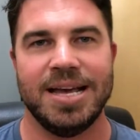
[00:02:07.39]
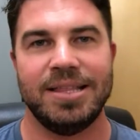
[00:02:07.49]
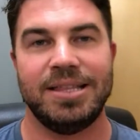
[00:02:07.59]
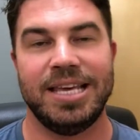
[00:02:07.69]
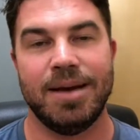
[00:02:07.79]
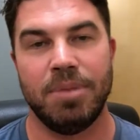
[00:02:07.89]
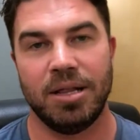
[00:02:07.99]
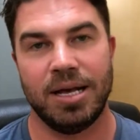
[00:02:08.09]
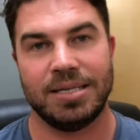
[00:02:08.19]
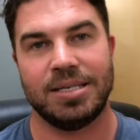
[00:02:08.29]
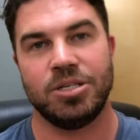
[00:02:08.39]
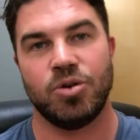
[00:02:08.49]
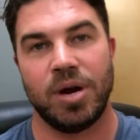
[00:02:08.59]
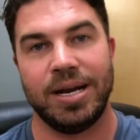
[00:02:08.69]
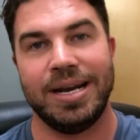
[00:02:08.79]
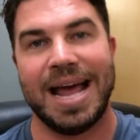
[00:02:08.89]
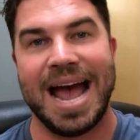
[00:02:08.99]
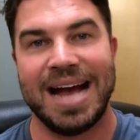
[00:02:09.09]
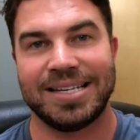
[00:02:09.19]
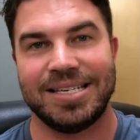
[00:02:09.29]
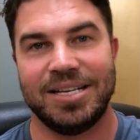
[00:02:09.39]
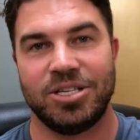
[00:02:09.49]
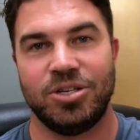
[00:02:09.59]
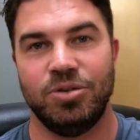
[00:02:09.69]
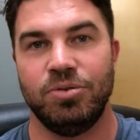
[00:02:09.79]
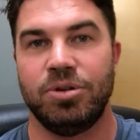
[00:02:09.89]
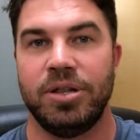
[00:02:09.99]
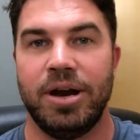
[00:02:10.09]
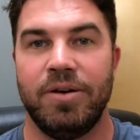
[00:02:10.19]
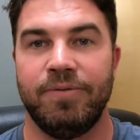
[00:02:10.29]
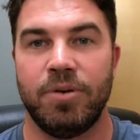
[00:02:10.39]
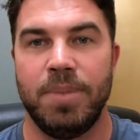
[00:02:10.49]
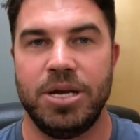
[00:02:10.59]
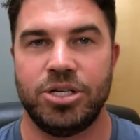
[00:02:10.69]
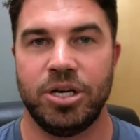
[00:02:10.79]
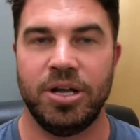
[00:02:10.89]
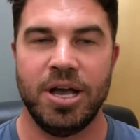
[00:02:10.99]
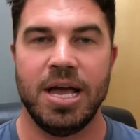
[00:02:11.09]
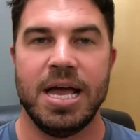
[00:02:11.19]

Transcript: that the MLS has granted access to their information.